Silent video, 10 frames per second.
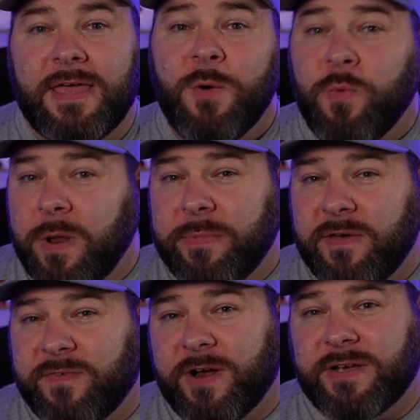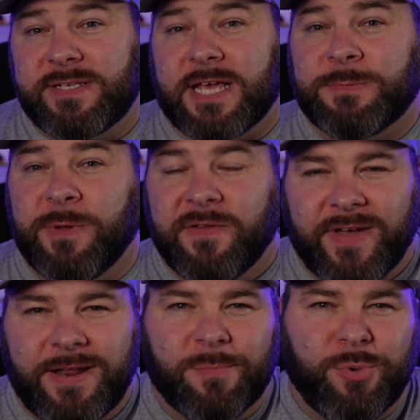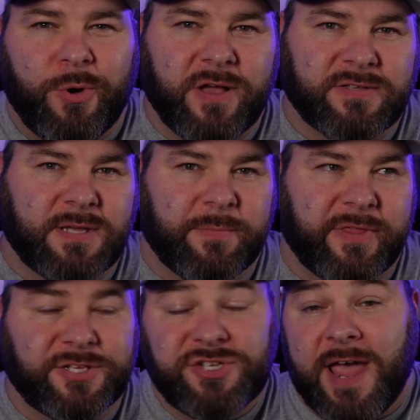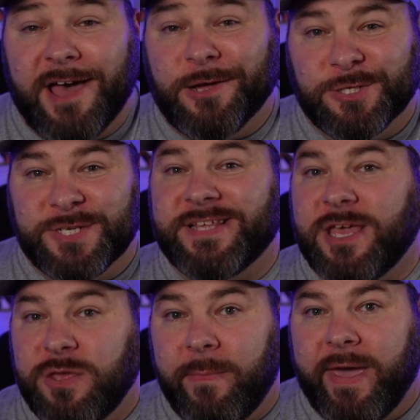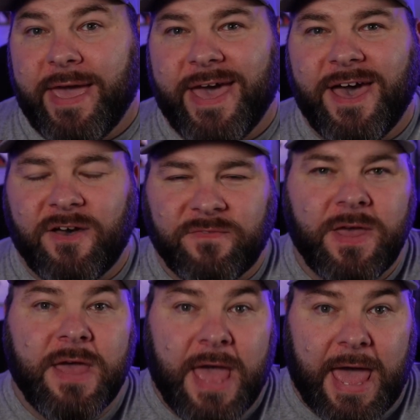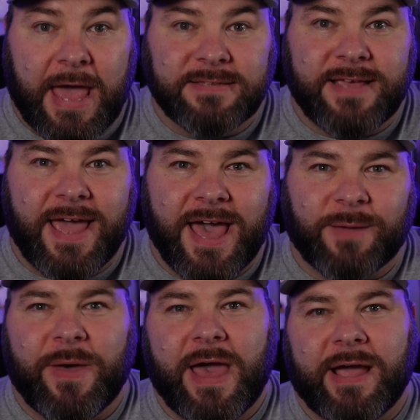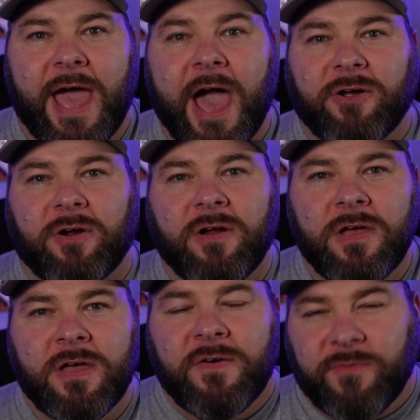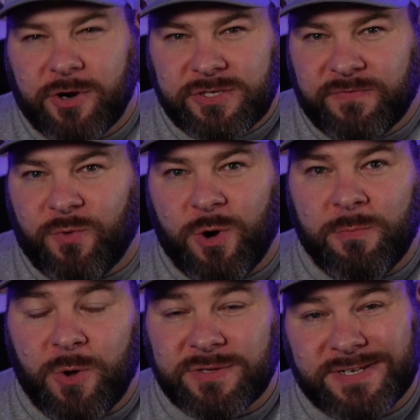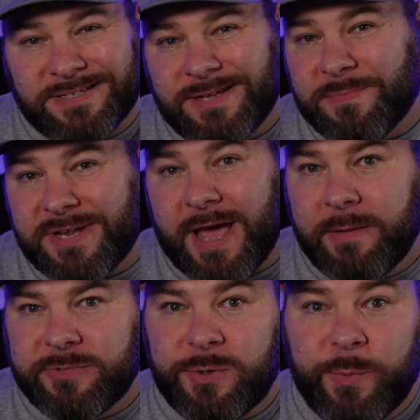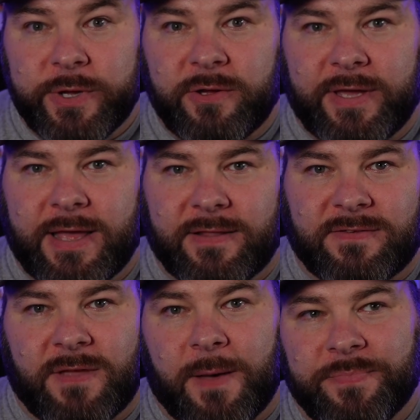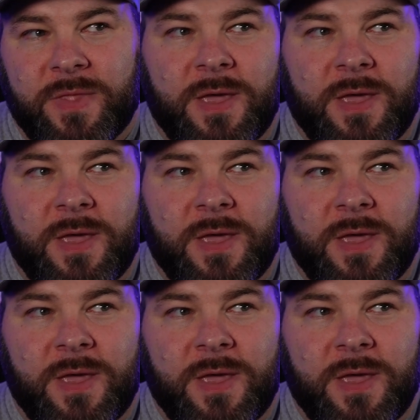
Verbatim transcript: It wouldn't be a fair assessment if I didn't point out some of the challenges that you may have as a Hack Pack hacker. First and foremost, sometimes you will get some